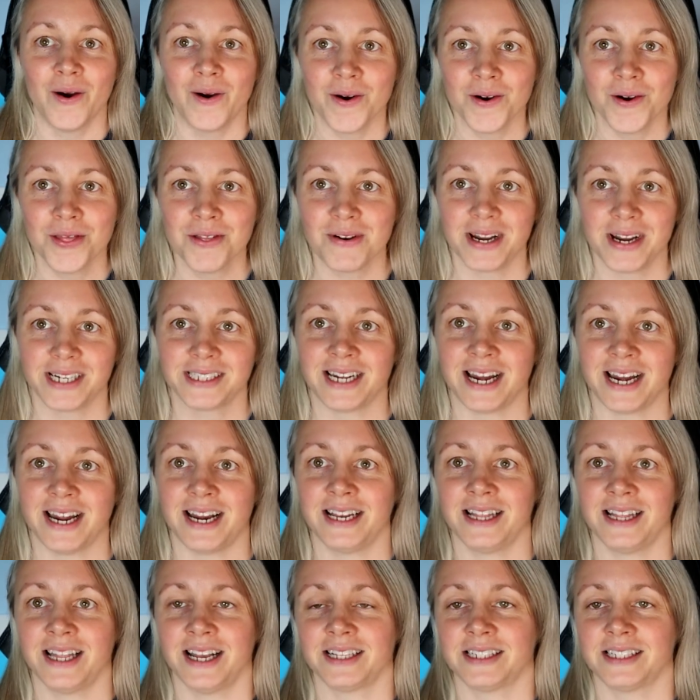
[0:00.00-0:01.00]
Other
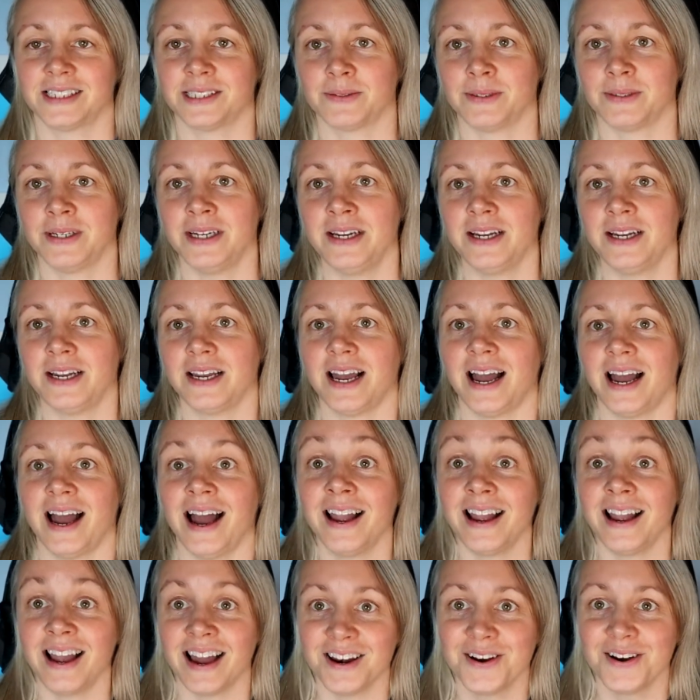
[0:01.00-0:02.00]
exciting thing this week,
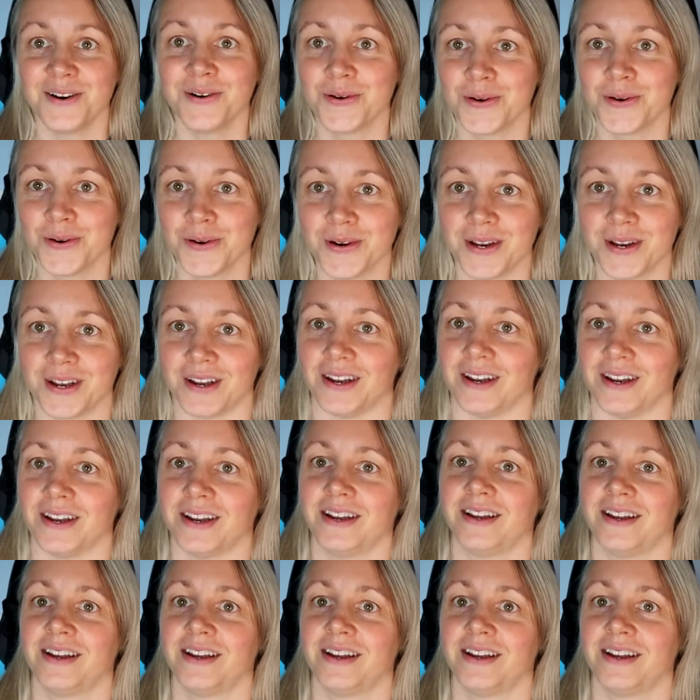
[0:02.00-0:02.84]
I had an order.